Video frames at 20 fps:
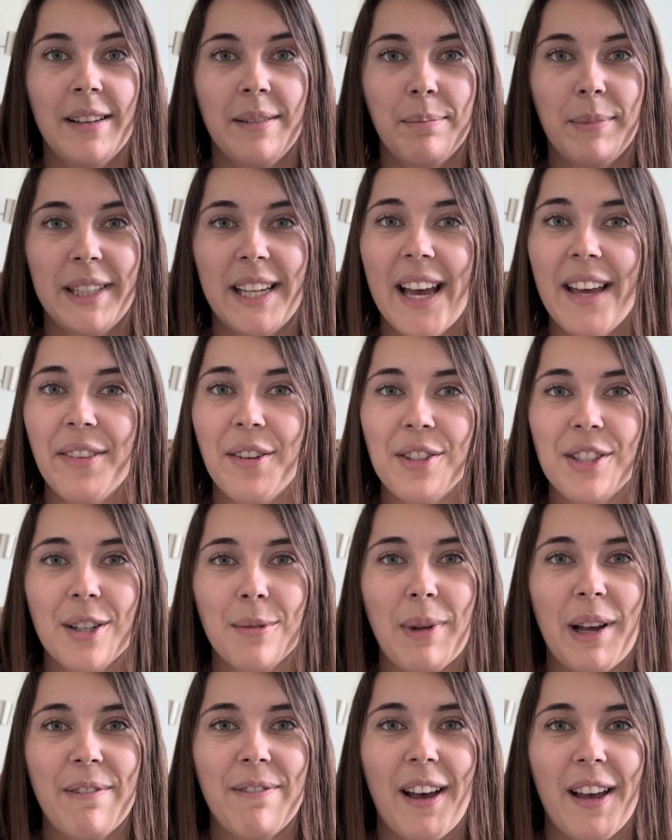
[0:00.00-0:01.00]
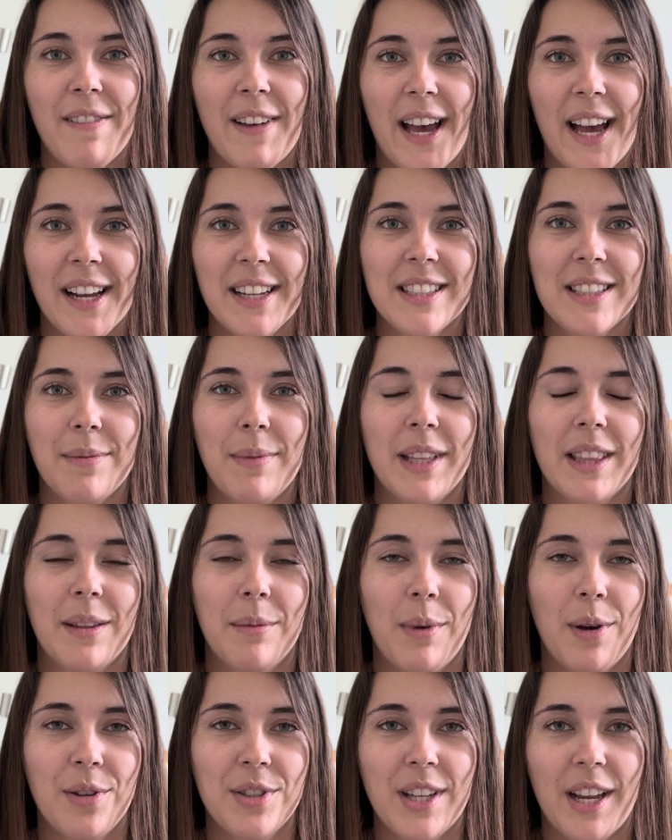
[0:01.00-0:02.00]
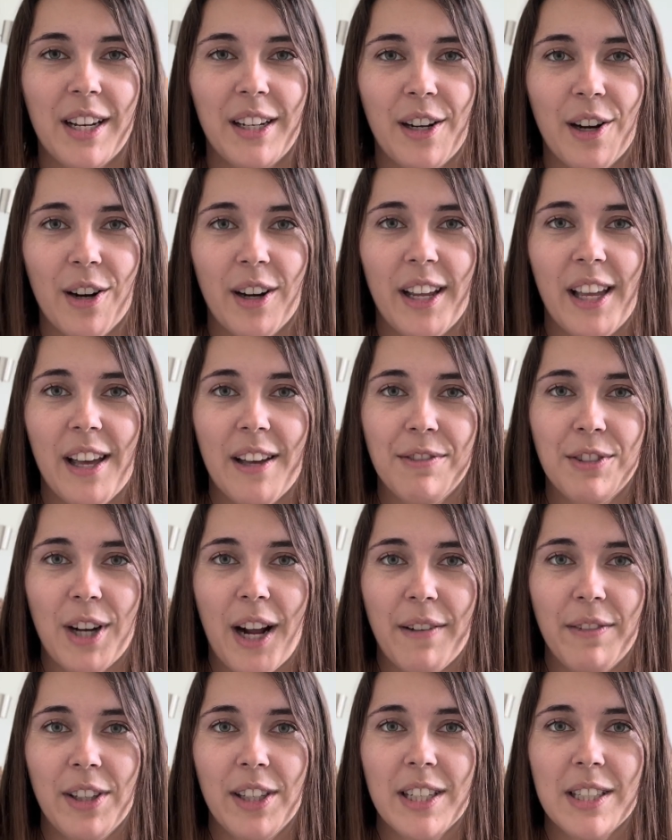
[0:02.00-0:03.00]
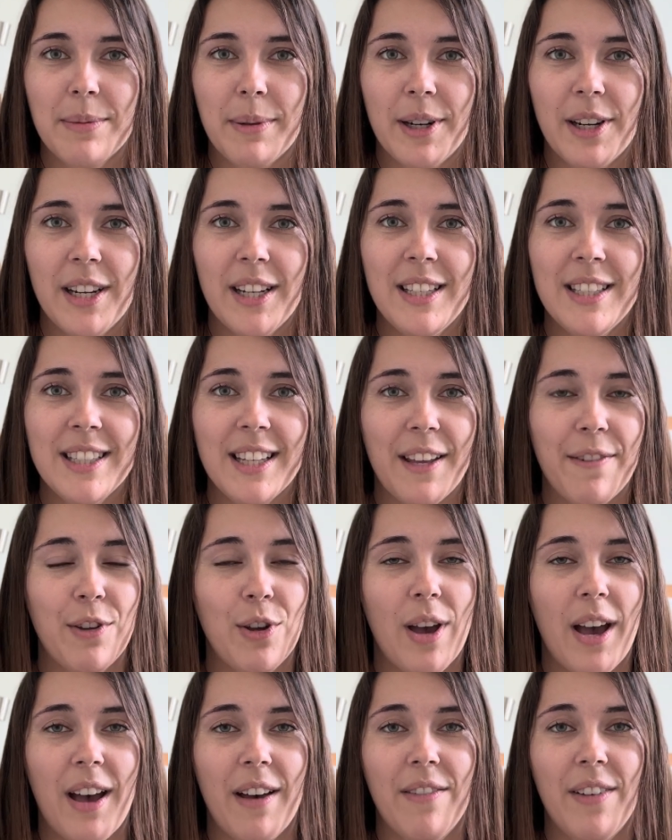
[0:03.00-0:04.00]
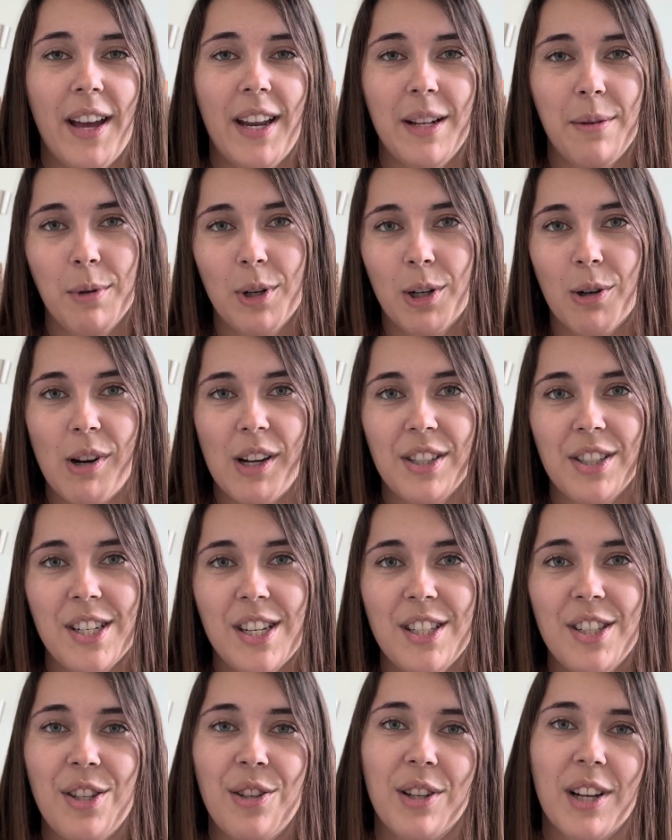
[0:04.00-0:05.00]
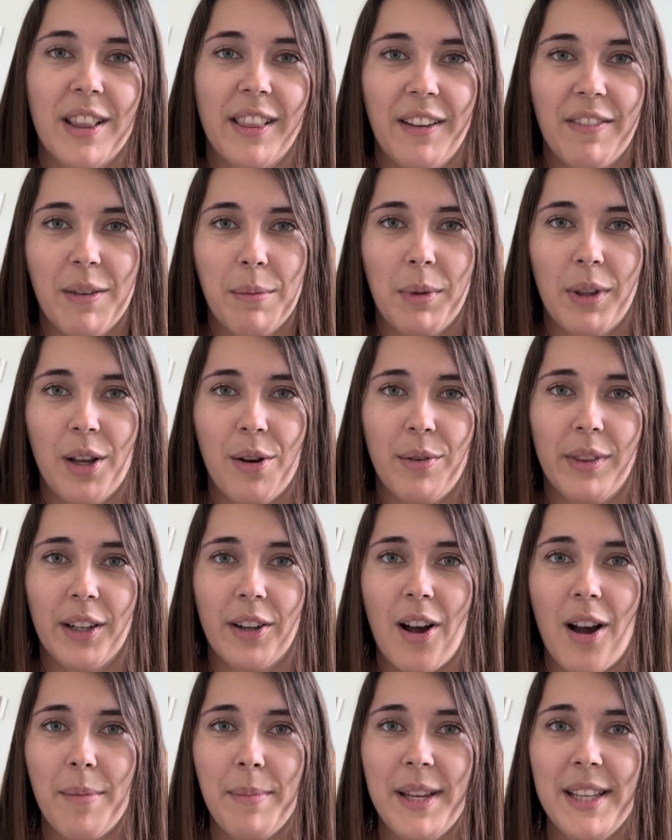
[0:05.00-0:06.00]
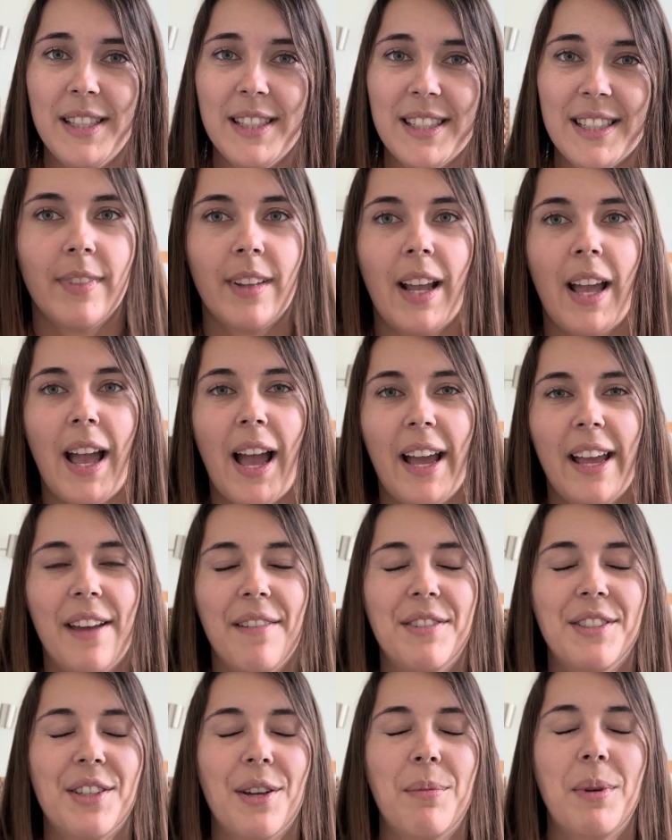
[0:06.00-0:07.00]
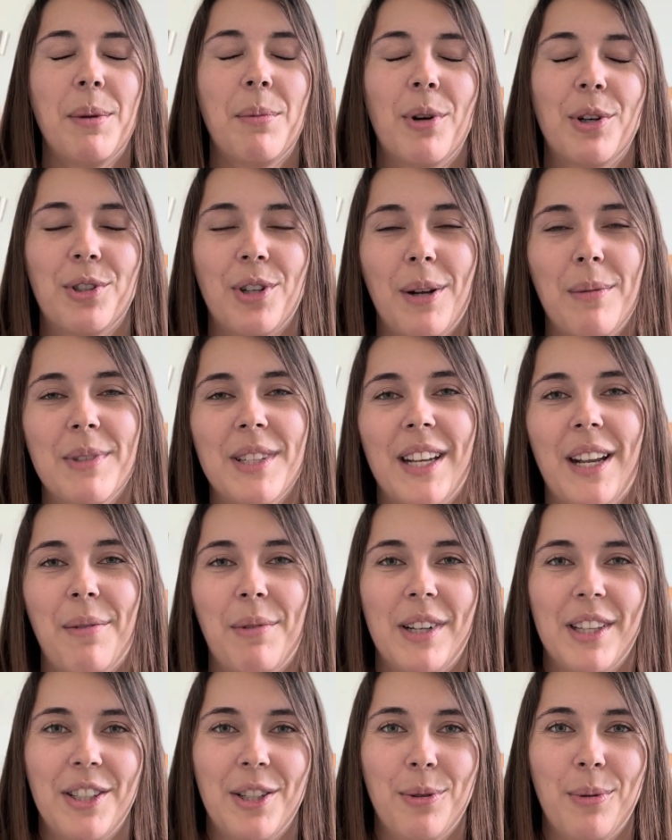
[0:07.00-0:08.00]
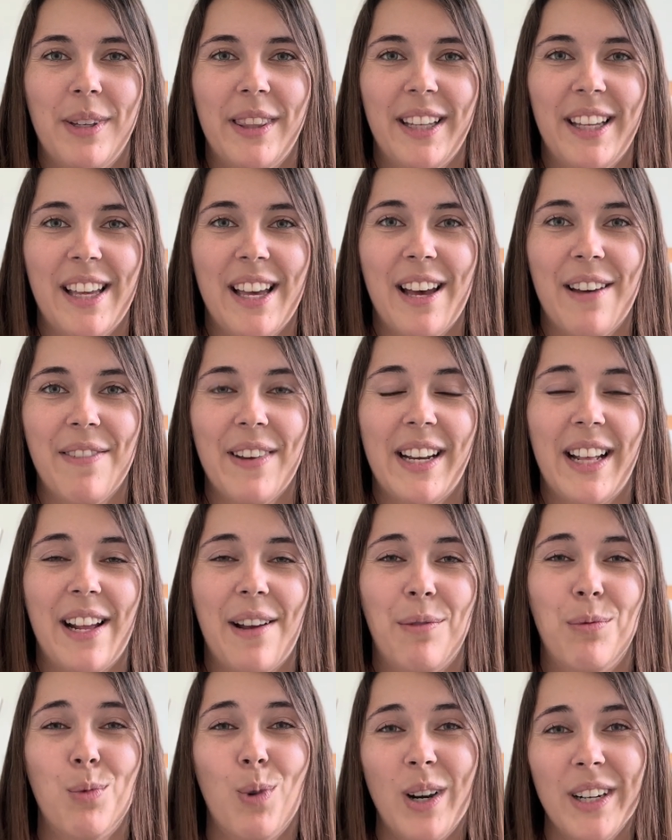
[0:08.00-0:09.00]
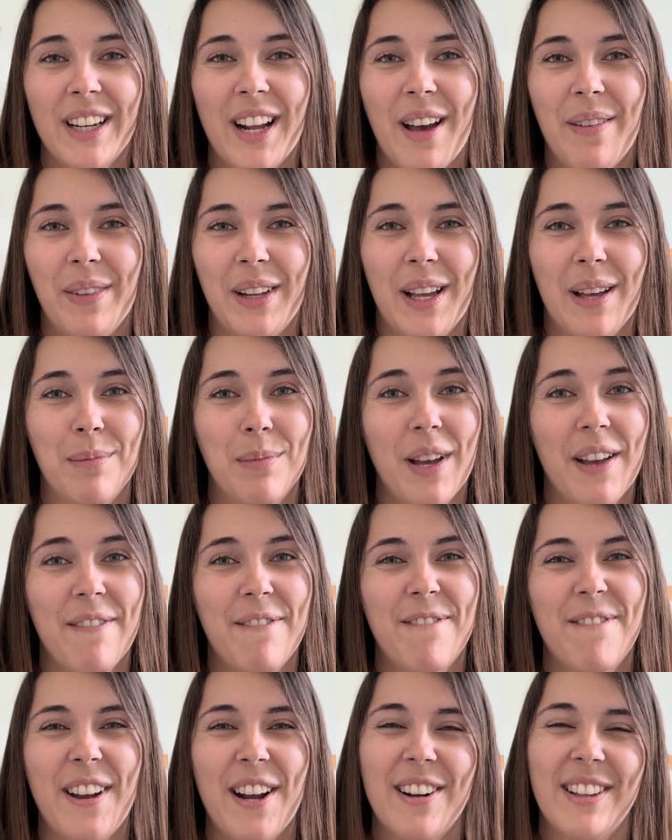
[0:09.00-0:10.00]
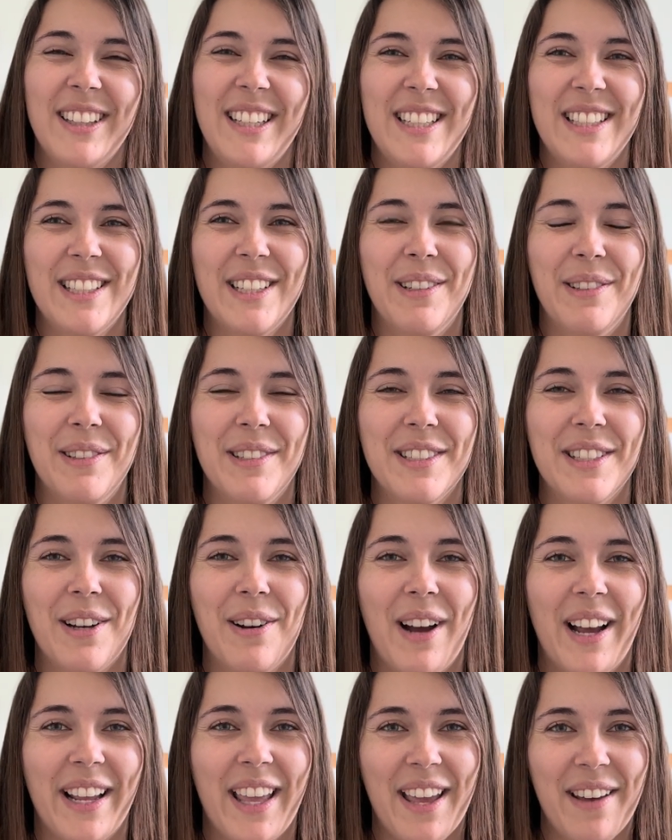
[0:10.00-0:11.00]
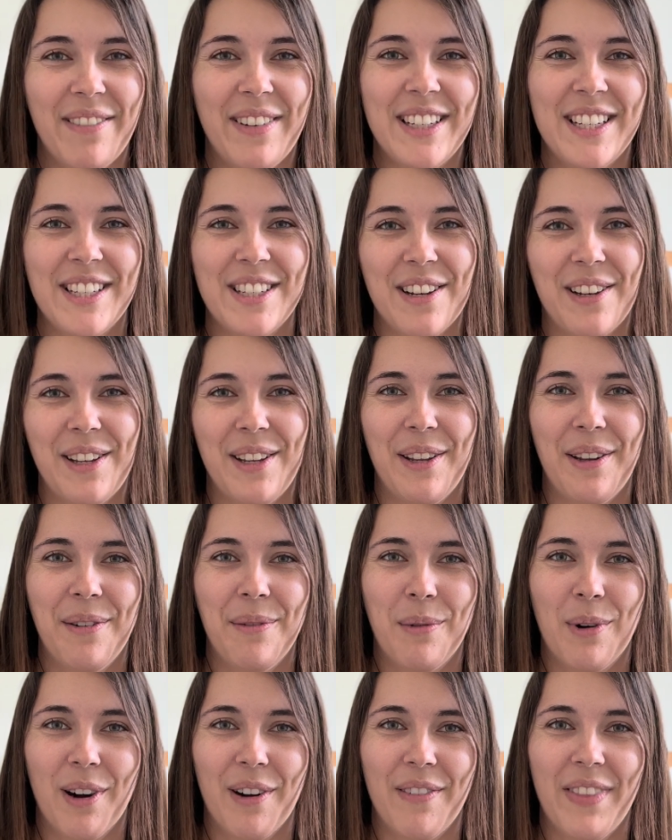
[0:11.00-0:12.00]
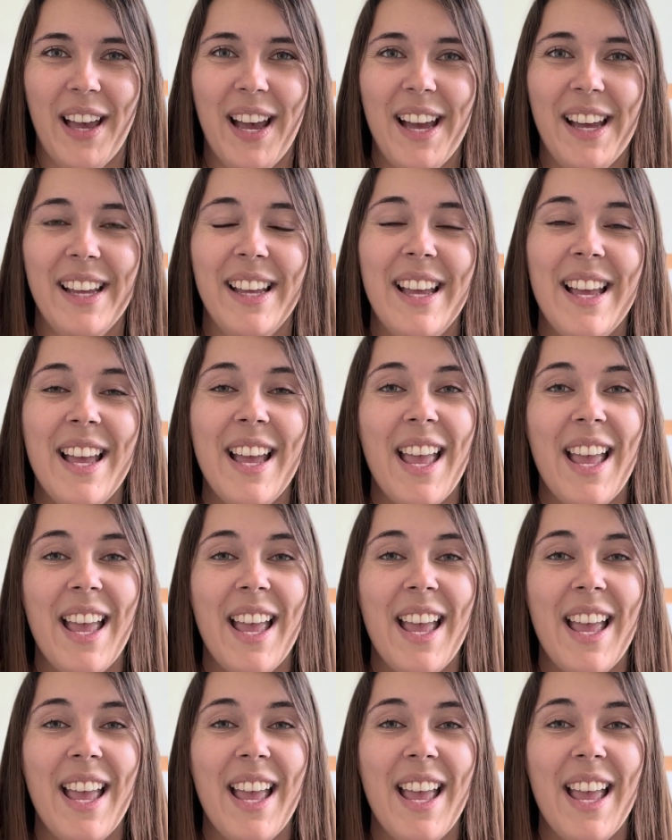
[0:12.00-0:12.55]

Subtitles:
But yeah, those are my 5 hacks to make the most out of your EF travel experience. If you have any more questions, you can leave them below in the comments. I have so many more trips that I want to do with EF, and I have one coming up fairly soon, so I can't wait to show you more of that.